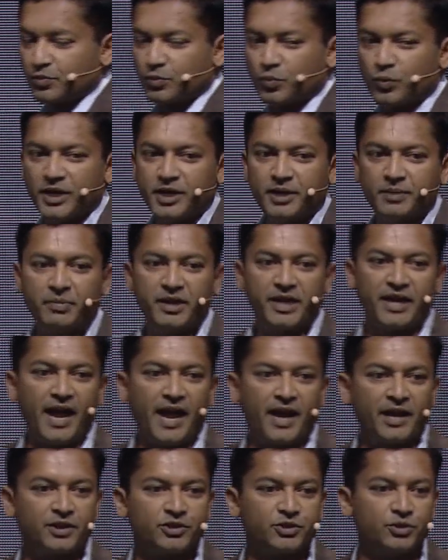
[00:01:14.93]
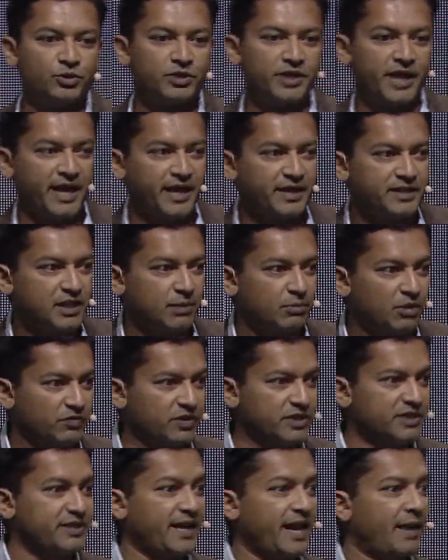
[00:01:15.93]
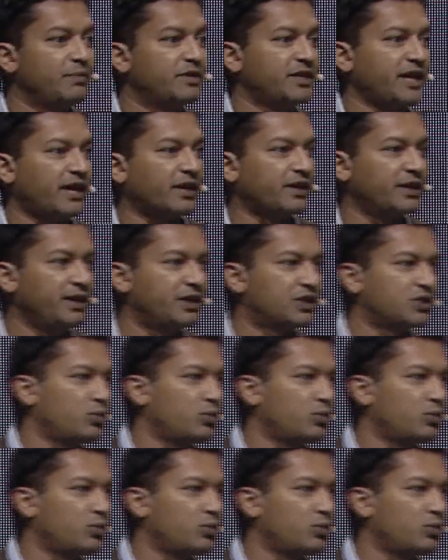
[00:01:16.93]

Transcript: we began to take some of the same techniques